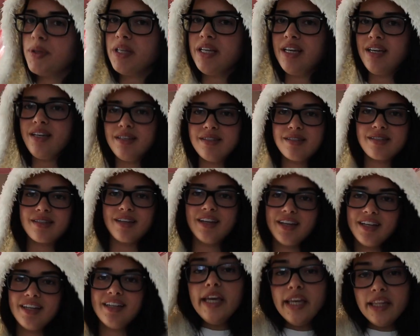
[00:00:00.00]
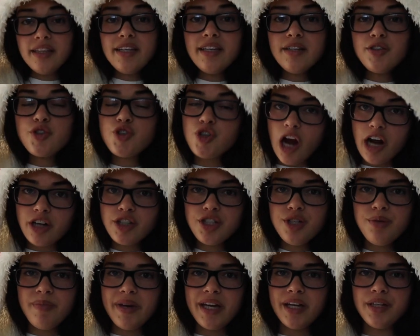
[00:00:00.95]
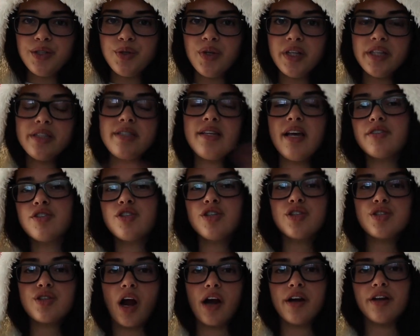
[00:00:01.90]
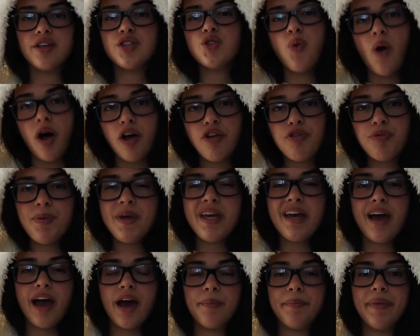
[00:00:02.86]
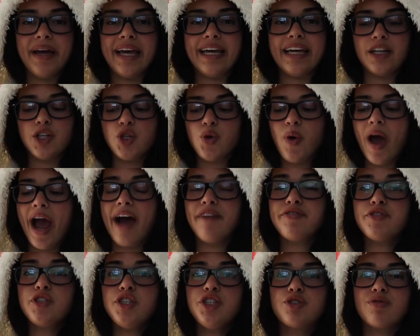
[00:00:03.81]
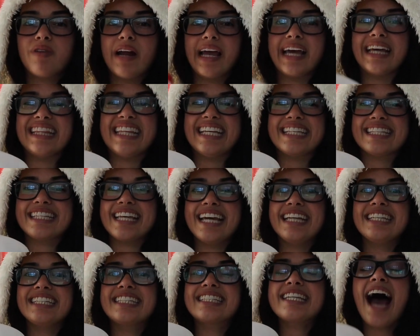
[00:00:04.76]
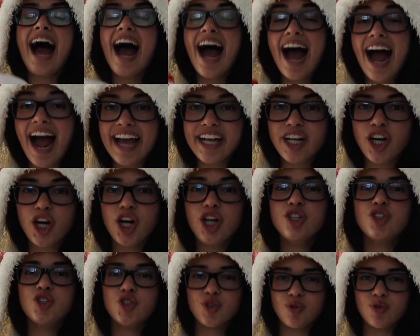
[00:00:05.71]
please? In the instruction manual, it says to start at 12 p.m. and you have to drink this entire